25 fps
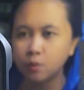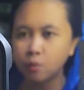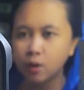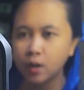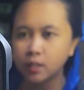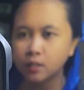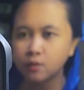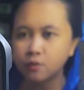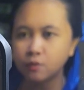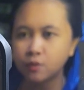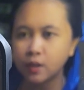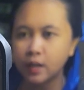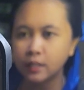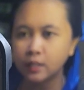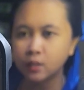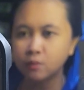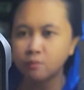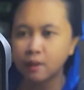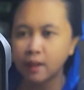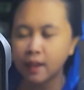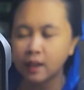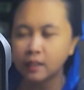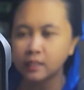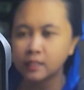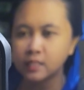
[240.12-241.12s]
right in front of
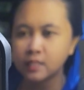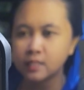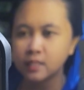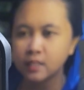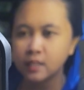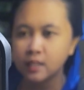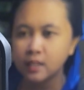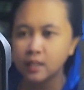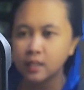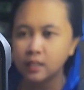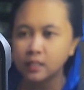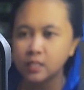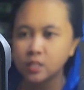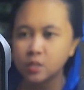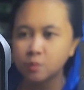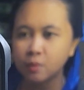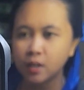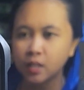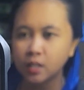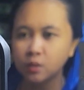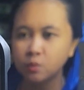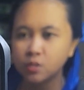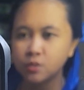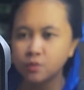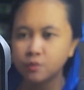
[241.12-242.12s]
my eyes. His
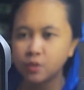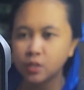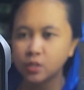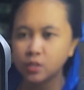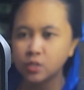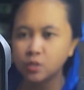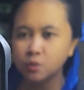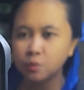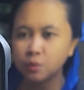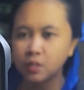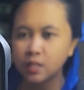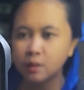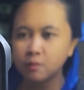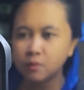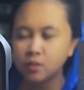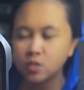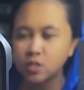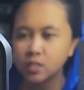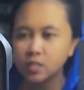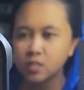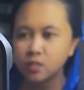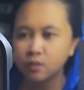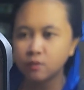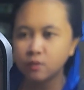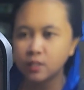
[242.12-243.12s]
mind was filled with
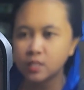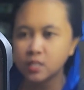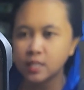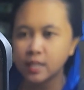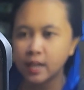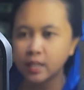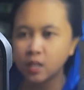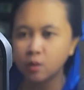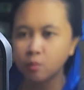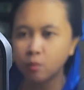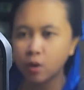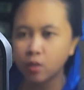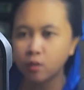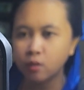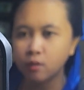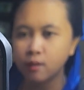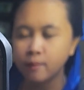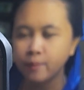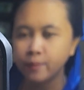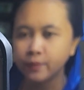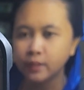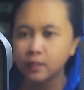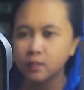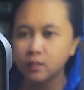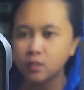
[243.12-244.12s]
images of his dying mother
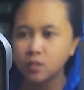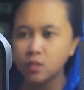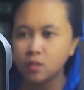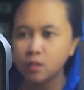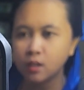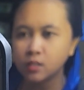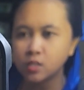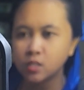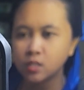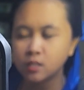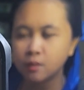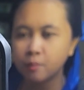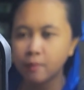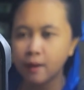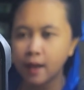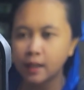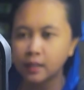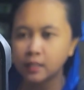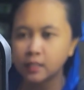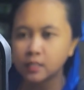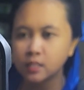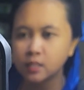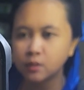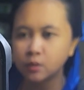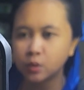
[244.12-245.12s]
in the detached
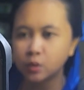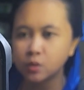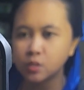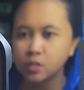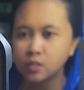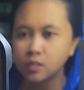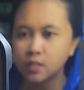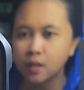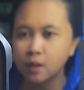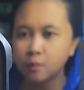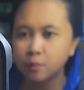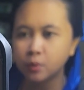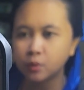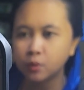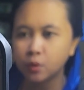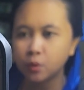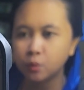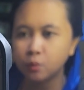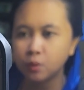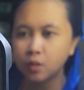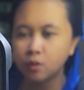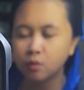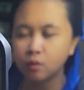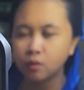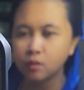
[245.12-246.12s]
palace, cursing the emperor
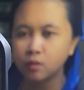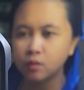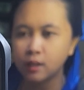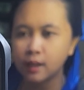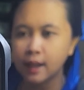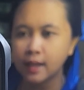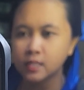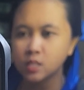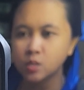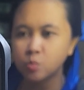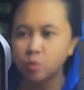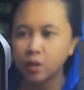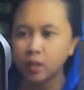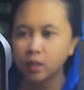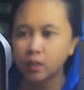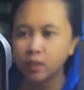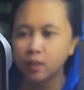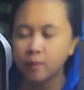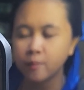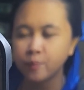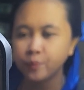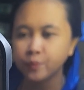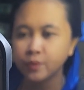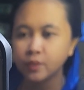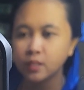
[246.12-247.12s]
with her last breath.
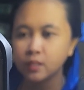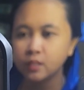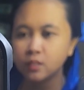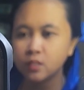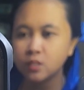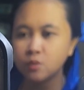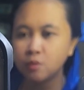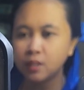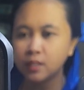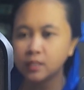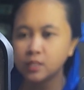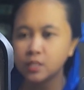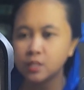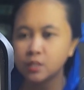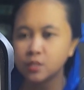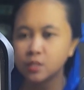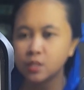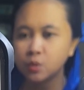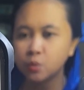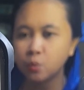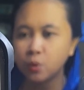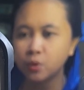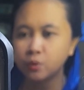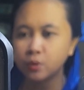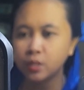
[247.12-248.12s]
The dry tears
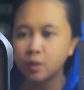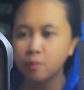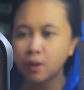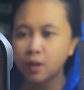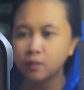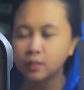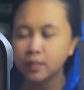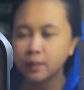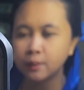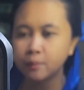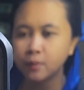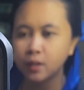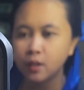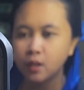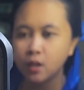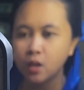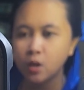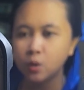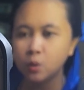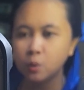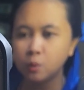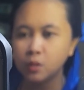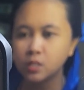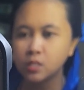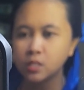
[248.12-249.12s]
that worried about him,
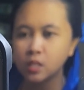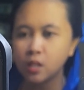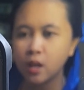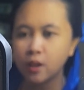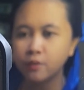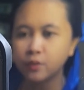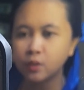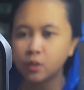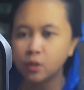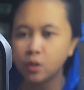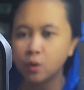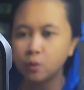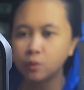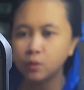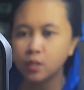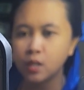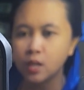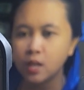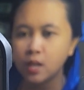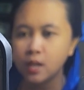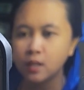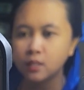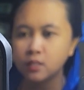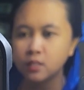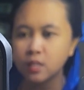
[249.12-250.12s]
who was left alone,
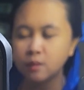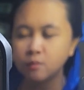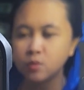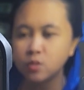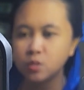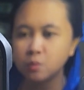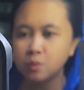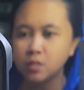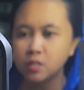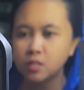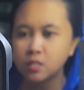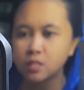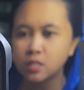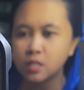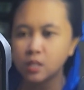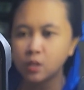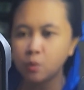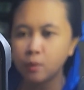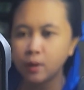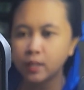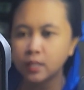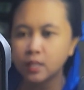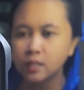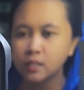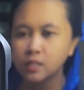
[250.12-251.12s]
seemed to be still
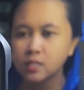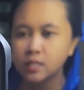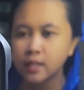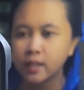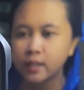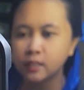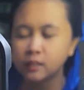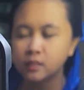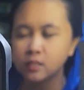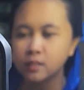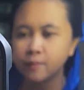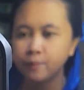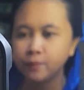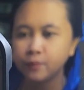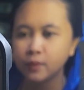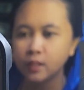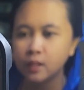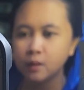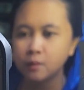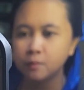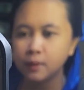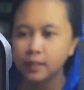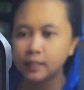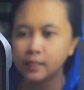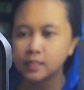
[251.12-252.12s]
wetting his hands.
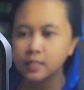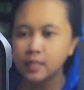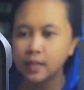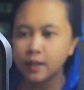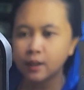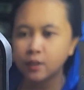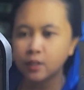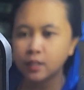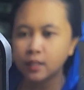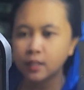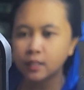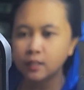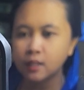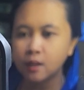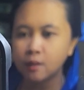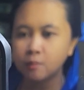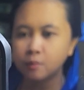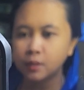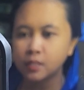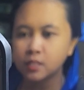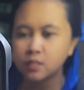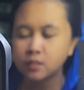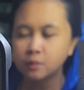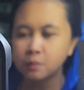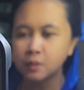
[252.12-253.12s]
Perez glared at
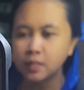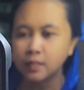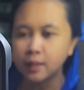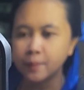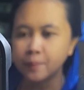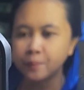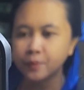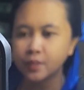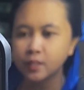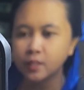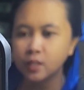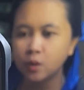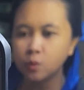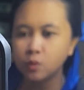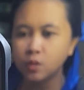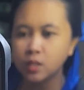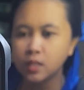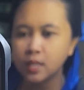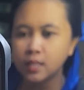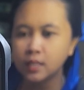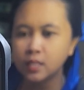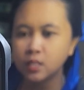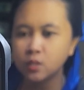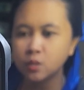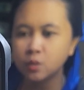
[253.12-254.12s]
Empress Rabini. The only
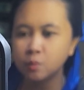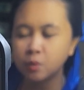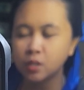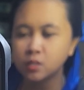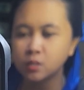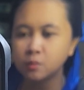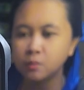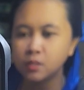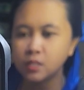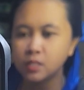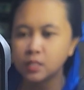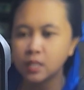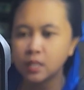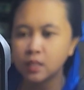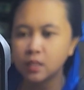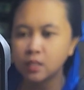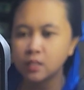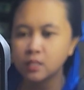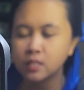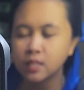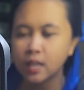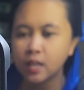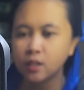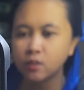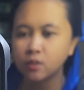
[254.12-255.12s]
thing that could possibly soothe
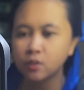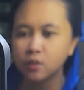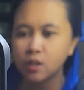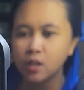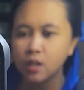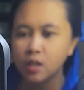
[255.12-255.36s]
his anger